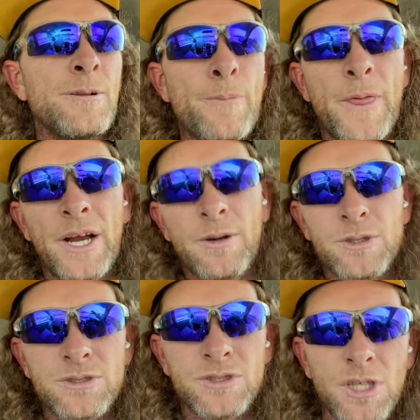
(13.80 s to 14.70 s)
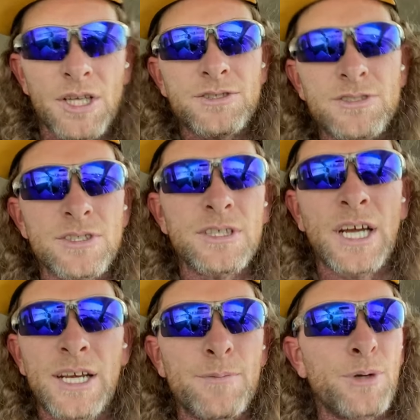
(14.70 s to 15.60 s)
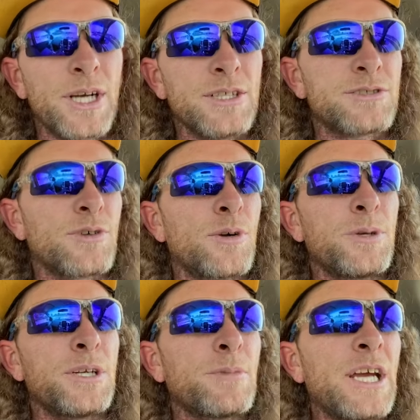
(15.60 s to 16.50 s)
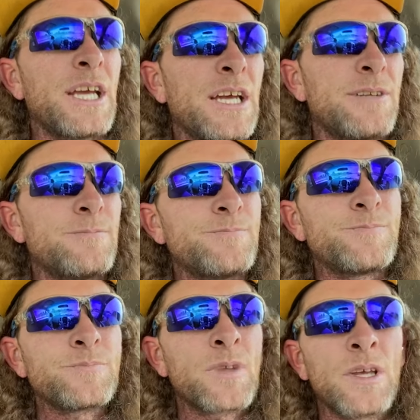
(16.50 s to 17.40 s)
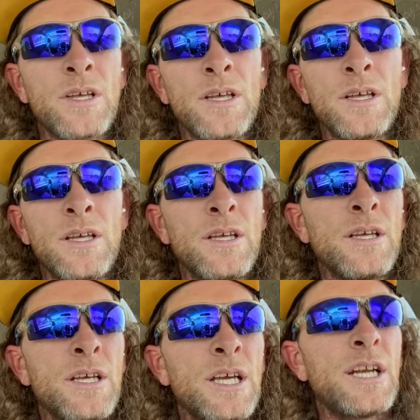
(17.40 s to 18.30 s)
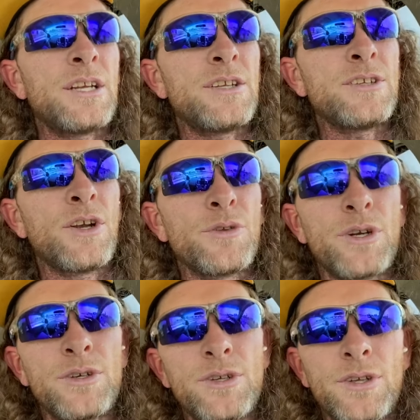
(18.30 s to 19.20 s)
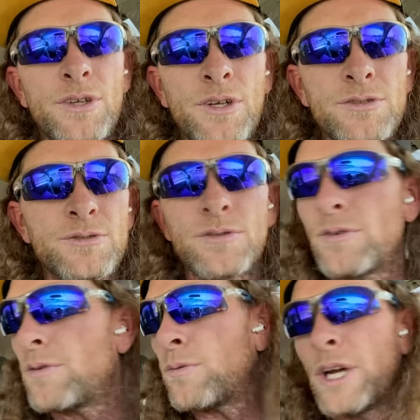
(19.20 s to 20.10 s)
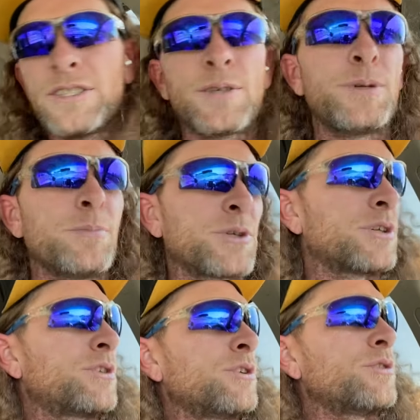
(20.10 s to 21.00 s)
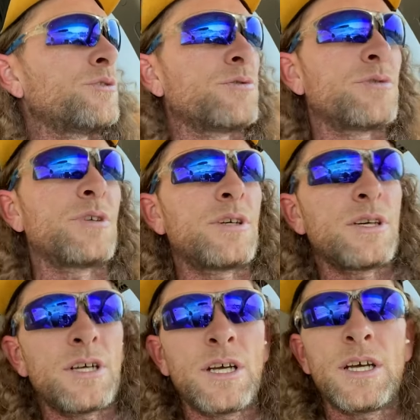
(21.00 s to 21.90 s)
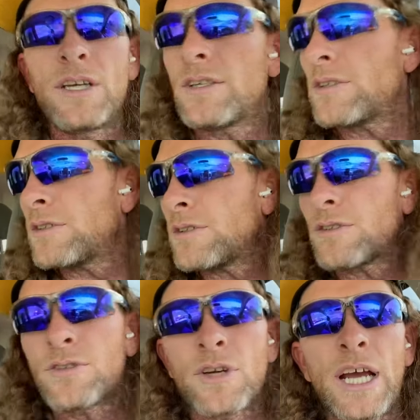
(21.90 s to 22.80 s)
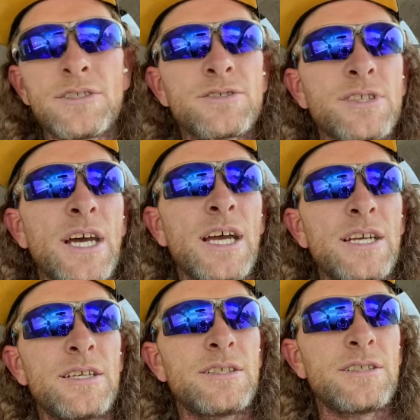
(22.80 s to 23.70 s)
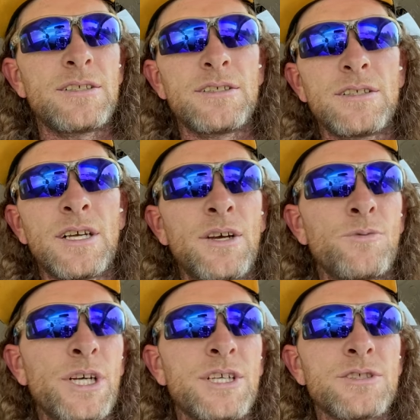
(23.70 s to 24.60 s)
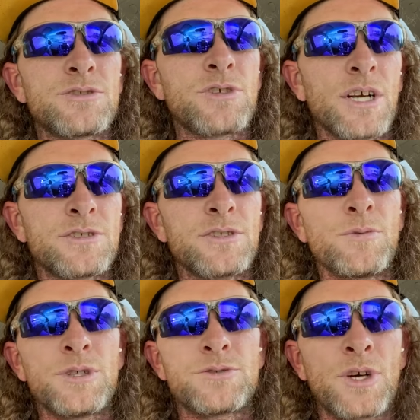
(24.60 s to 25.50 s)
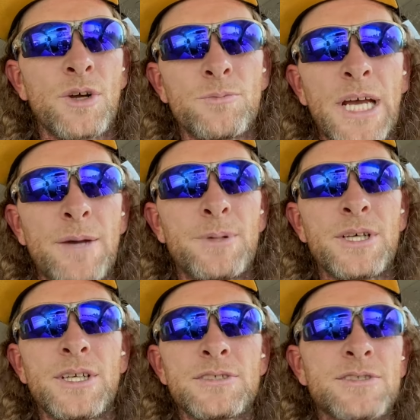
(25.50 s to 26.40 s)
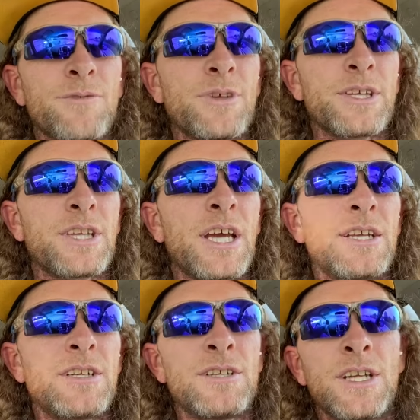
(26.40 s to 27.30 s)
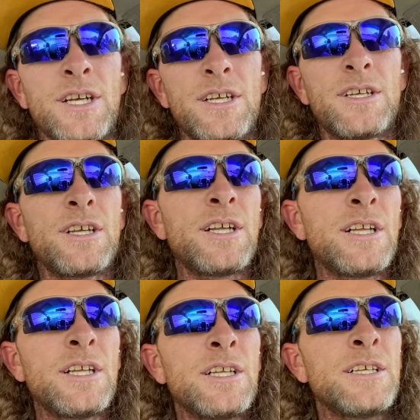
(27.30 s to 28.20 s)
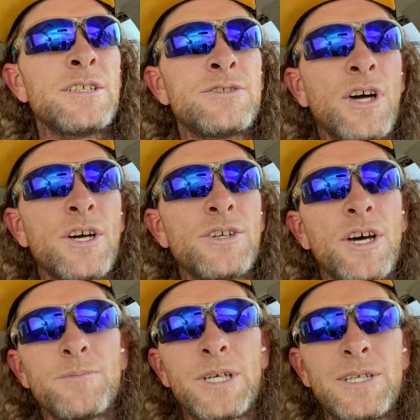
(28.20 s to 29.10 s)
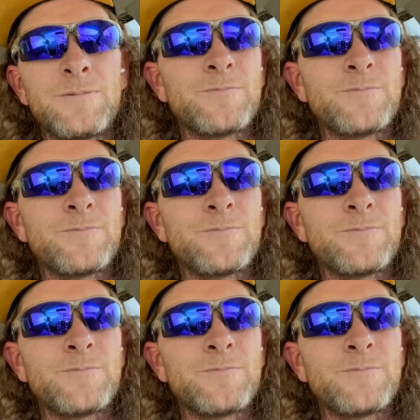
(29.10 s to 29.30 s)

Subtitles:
that I was just kind of brainstorming in my head. And you know, there's ways that people can do crash site reconstruction with drone mapping and stuff like that. And then it dawned on me,